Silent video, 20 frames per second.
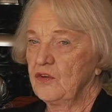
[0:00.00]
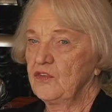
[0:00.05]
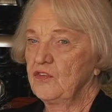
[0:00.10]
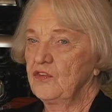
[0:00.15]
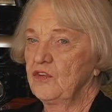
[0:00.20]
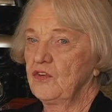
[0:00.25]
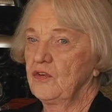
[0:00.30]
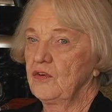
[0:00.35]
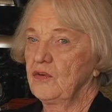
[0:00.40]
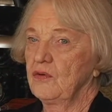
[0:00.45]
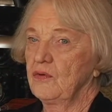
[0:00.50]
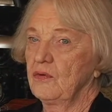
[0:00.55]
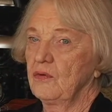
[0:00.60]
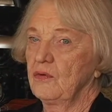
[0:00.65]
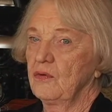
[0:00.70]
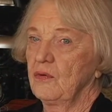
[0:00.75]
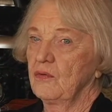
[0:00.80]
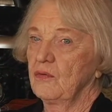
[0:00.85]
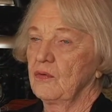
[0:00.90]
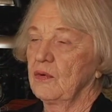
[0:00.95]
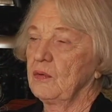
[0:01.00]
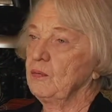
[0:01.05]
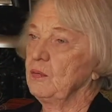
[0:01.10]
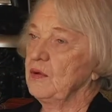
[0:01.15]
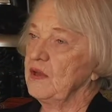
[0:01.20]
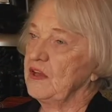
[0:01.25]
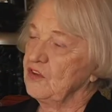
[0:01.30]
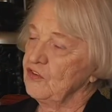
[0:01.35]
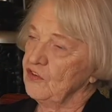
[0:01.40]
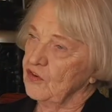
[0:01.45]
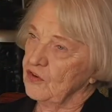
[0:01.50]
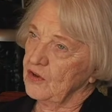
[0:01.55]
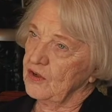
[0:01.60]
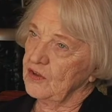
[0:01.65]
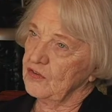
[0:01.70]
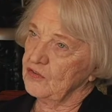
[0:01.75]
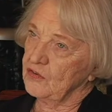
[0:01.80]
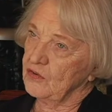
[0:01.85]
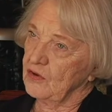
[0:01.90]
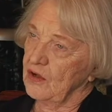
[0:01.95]
to repeat your
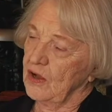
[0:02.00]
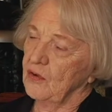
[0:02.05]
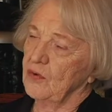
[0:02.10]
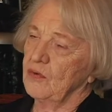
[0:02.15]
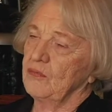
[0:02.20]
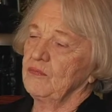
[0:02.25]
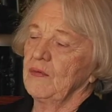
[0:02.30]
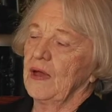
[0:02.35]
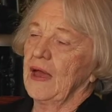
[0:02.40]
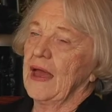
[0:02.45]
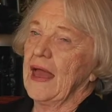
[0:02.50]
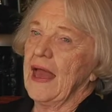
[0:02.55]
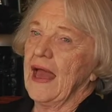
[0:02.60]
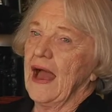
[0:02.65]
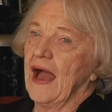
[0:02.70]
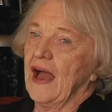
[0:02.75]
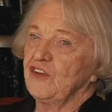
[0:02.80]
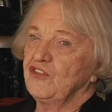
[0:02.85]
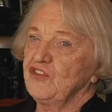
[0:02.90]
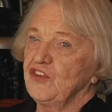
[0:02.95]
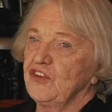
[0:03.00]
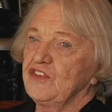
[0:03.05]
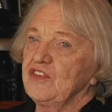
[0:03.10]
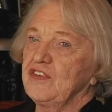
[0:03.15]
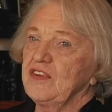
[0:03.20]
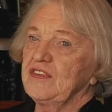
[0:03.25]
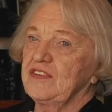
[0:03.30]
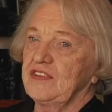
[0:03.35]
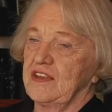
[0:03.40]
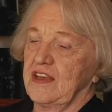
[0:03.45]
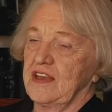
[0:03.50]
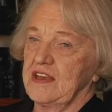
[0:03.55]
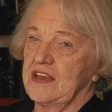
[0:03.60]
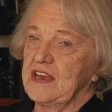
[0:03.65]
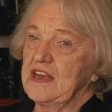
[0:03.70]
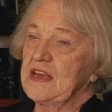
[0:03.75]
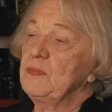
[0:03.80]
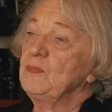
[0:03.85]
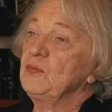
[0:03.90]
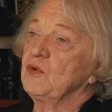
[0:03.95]
history, or I should say
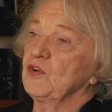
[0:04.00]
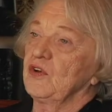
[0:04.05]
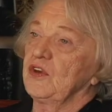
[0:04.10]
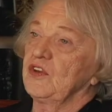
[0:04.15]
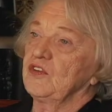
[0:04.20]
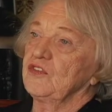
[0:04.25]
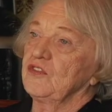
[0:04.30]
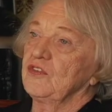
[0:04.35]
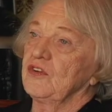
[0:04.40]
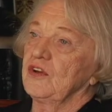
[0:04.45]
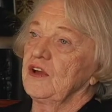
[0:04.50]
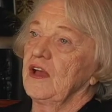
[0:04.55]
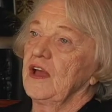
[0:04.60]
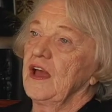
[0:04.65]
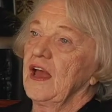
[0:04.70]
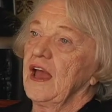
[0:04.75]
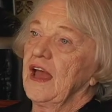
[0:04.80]
keep your history,